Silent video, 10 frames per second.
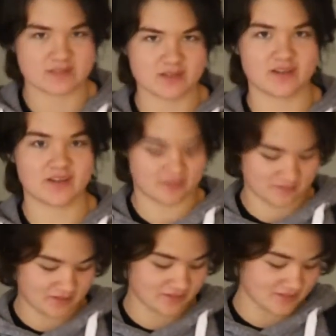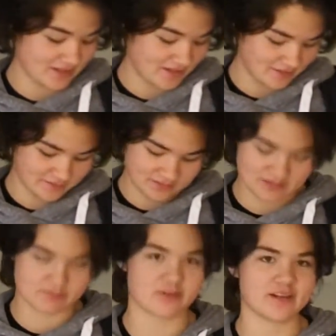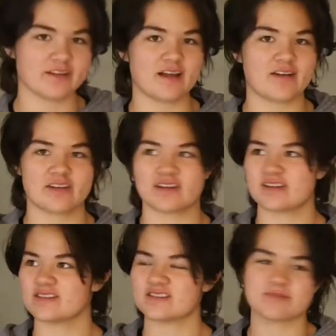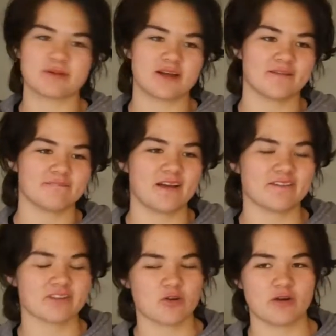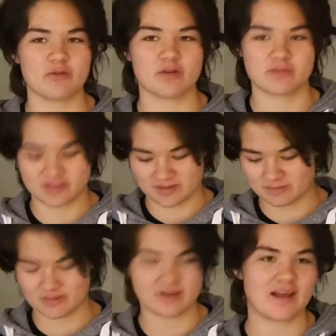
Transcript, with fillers: So yeah, that's that. It's pretty loud, I guess. It's my, I haven't quite warmed up.